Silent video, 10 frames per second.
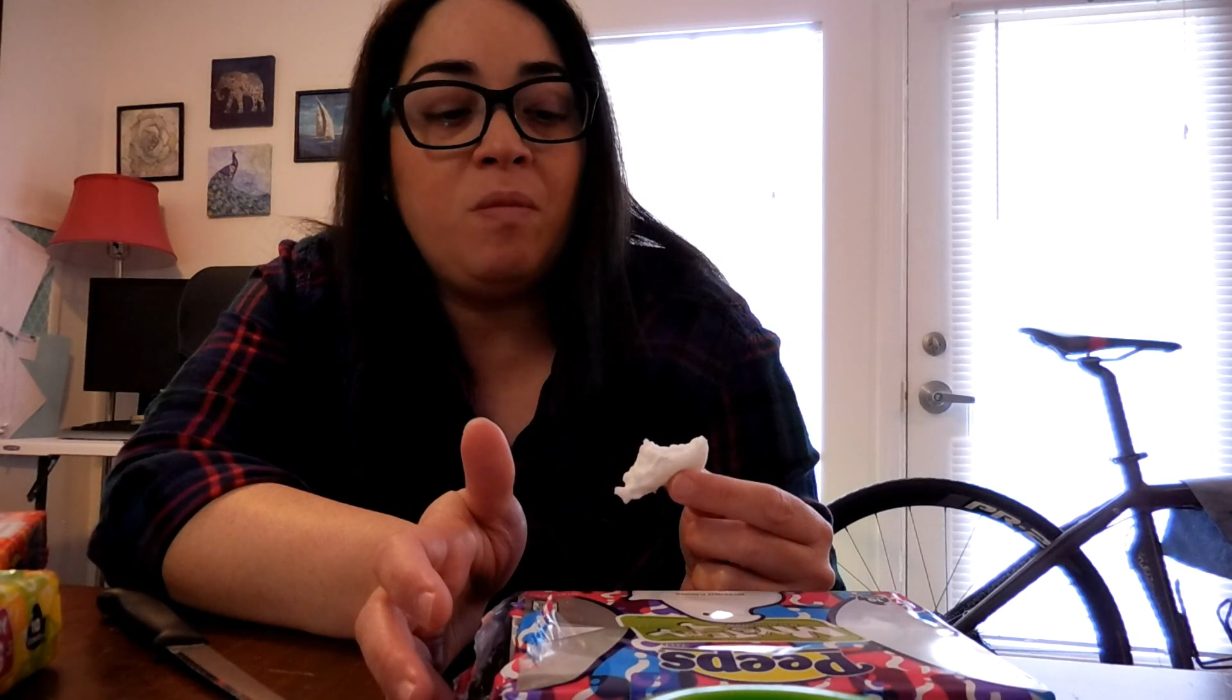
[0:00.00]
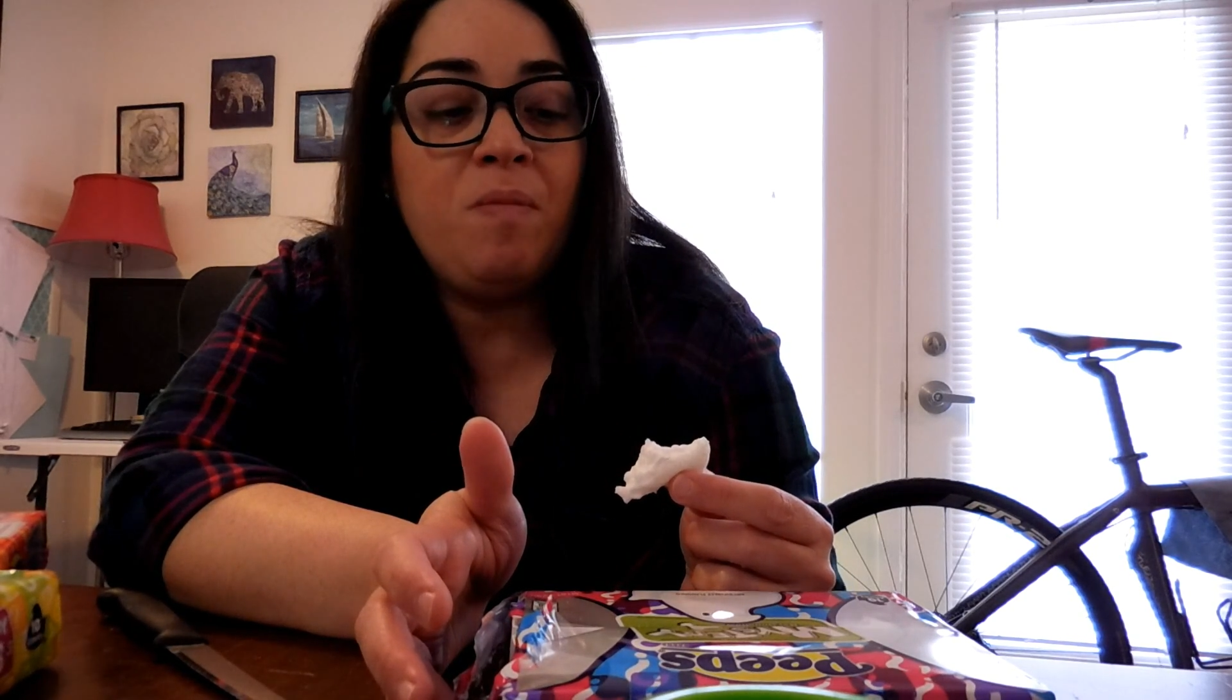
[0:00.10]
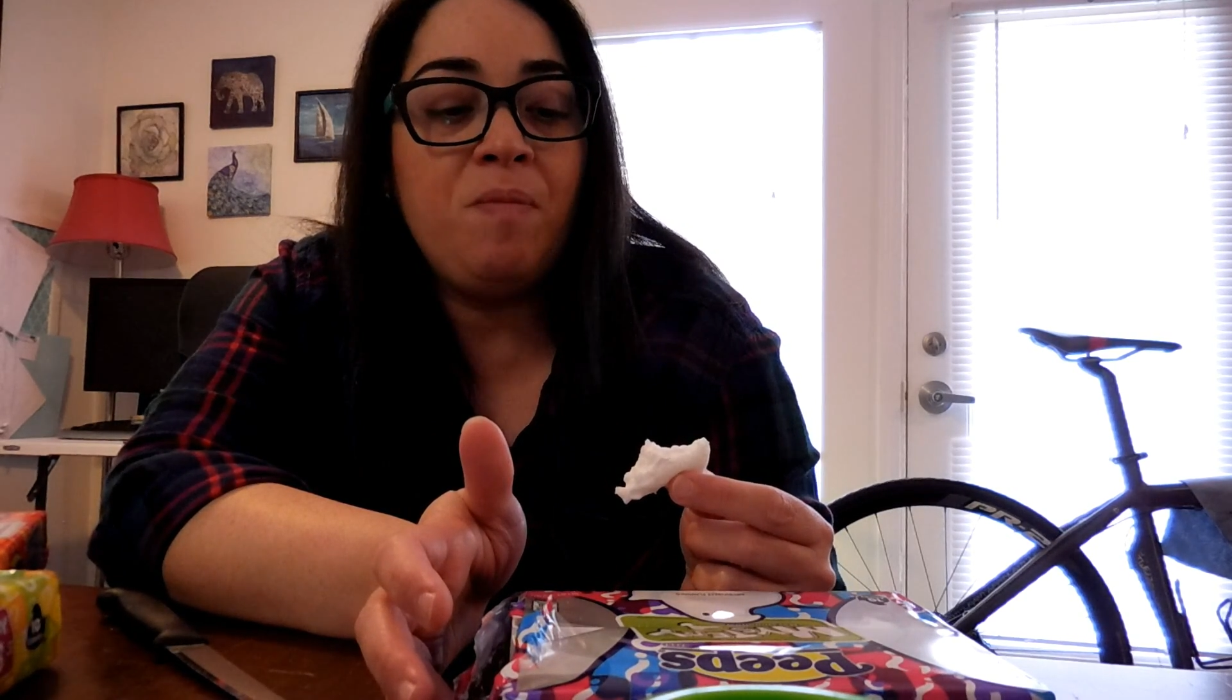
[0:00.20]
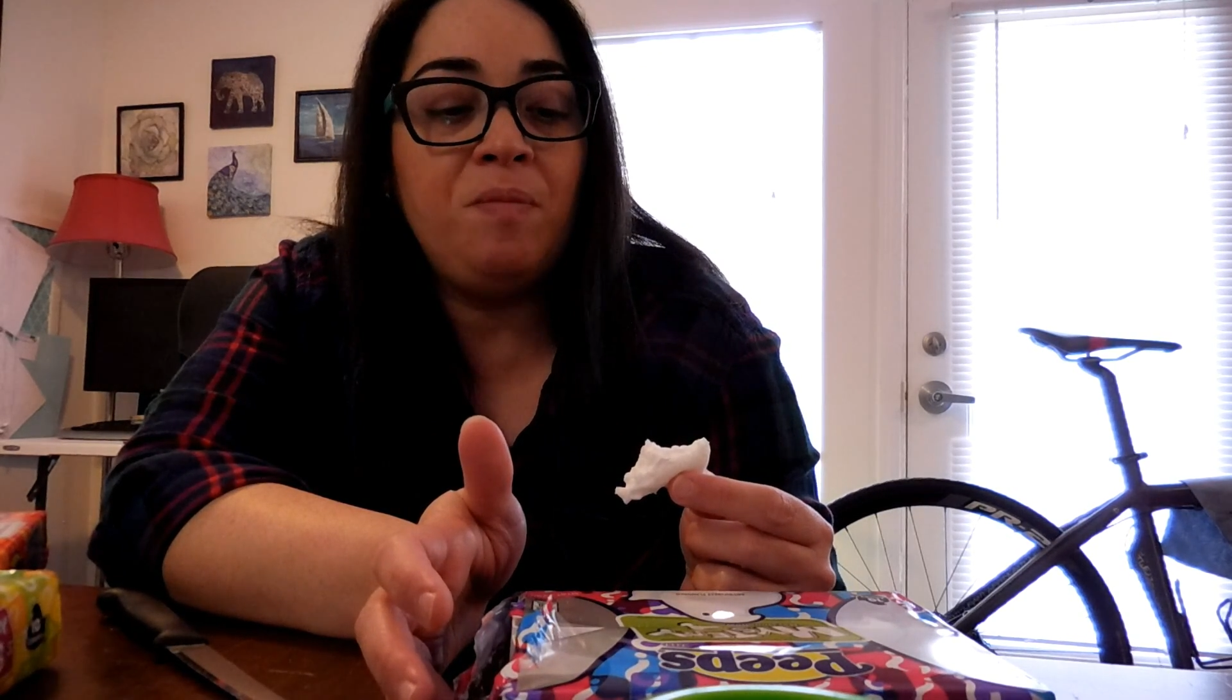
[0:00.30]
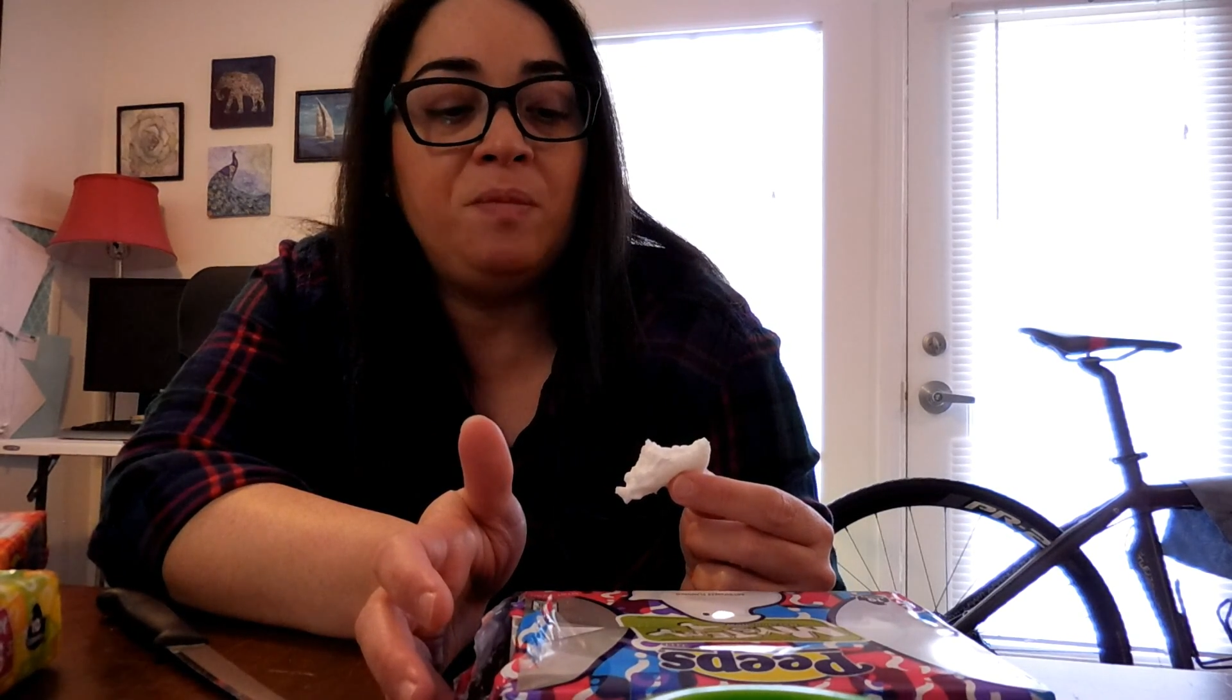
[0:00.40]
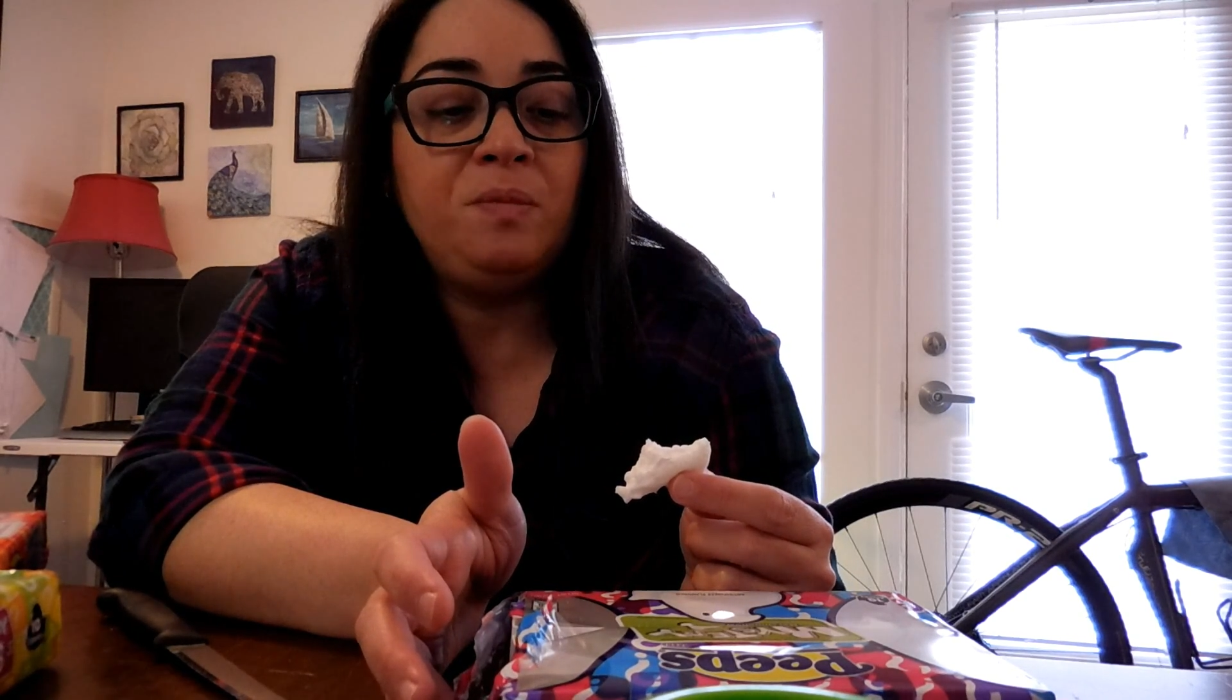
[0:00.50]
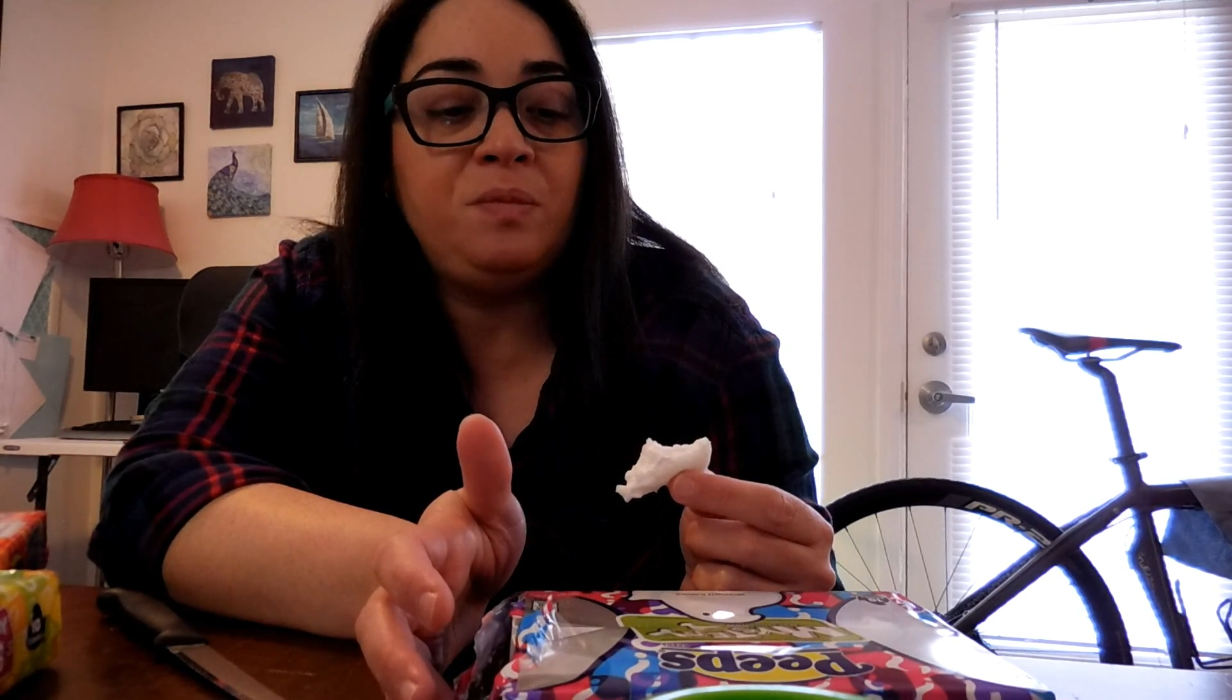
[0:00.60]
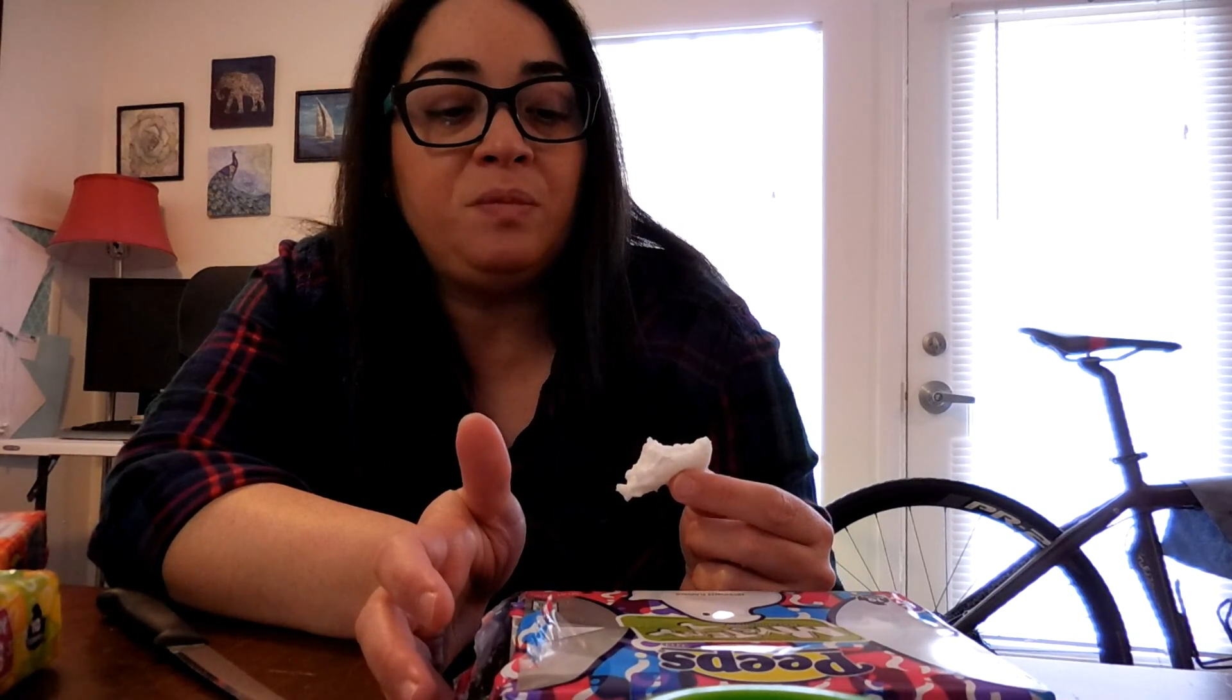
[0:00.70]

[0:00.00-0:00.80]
Mm -mm.